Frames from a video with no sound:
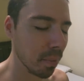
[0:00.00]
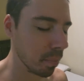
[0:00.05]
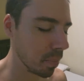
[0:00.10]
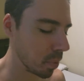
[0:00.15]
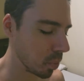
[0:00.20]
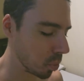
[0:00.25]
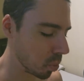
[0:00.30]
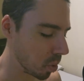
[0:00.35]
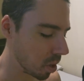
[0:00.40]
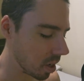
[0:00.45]

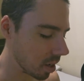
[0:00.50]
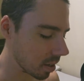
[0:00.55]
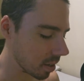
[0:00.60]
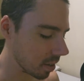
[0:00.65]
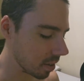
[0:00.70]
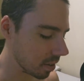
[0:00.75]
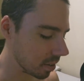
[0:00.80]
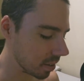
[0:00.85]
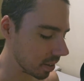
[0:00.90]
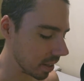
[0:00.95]
Been
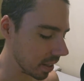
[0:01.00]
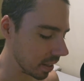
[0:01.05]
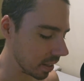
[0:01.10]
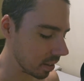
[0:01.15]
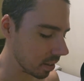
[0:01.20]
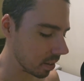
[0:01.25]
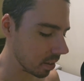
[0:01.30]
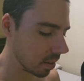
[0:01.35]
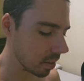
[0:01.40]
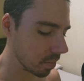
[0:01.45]
walking all
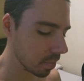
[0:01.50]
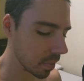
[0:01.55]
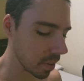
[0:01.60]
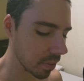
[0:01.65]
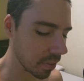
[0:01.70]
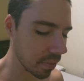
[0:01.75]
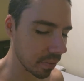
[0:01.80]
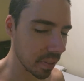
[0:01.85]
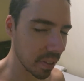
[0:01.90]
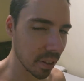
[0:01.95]
day. My
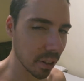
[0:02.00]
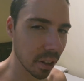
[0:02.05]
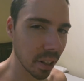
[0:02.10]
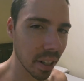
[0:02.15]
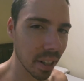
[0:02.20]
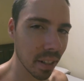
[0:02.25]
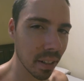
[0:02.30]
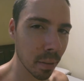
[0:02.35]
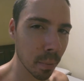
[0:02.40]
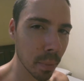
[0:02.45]
feet are
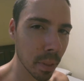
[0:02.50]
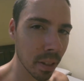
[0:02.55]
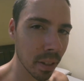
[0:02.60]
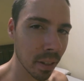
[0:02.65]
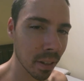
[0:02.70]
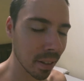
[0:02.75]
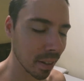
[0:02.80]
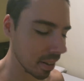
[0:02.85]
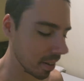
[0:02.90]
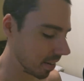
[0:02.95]
aching me.
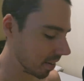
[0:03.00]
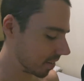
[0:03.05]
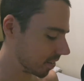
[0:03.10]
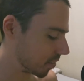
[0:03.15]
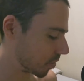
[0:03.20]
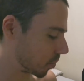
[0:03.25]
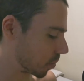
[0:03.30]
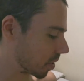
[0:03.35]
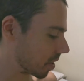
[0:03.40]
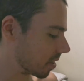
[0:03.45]

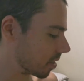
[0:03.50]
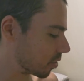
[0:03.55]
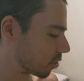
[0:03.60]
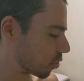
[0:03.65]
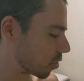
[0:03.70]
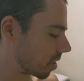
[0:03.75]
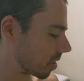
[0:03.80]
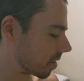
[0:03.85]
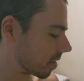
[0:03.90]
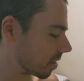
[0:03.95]
So we're gonna
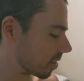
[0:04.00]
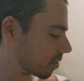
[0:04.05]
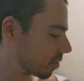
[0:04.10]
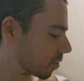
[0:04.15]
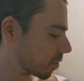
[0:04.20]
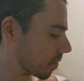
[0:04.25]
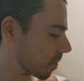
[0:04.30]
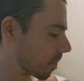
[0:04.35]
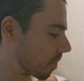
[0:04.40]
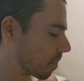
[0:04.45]
try
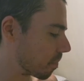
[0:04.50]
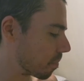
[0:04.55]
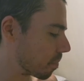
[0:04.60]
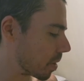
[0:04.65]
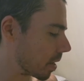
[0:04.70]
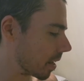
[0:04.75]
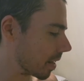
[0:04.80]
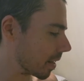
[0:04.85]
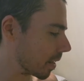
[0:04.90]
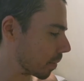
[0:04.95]
this
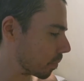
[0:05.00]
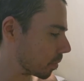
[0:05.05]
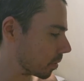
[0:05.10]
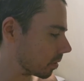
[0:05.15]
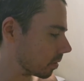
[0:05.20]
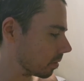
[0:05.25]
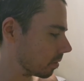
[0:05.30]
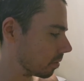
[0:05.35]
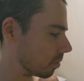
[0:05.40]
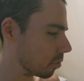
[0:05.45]

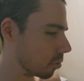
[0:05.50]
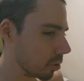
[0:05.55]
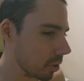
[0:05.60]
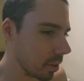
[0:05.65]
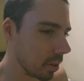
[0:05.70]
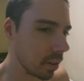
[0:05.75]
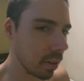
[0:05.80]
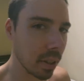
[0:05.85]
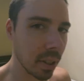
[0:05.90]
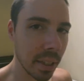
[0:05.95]
pineapple.
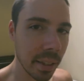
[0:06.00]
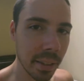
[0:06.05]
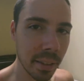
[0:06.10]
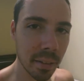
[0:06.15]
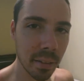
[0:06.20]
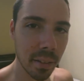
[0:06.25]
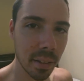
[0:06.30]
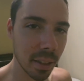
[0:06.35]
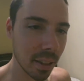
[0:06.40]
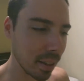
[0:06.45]
Just
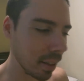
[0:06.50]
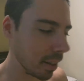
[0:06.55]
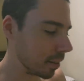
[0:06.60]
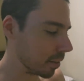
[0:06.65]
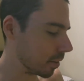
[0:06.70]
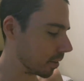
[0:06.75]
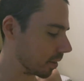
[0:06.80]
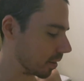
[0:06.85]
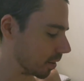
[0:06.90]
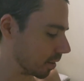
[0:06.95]

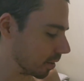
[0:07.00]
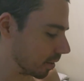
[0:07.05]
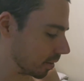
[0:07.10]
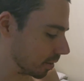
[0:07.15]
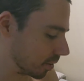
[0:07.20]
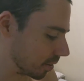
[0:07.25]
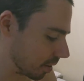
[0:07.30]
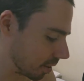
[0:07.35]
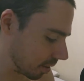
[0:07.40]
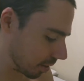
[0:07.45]
That's a
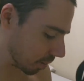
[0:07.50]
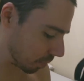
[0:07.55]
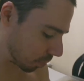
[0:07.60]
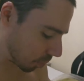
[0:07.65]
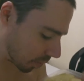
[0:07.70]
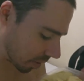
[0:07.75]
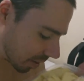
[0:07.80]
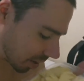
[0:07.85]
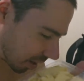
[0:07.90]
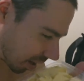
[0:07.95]
little
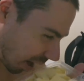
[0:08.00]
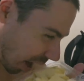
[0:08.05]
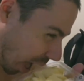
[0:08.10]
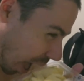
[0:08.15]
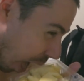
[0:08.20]
clip we got.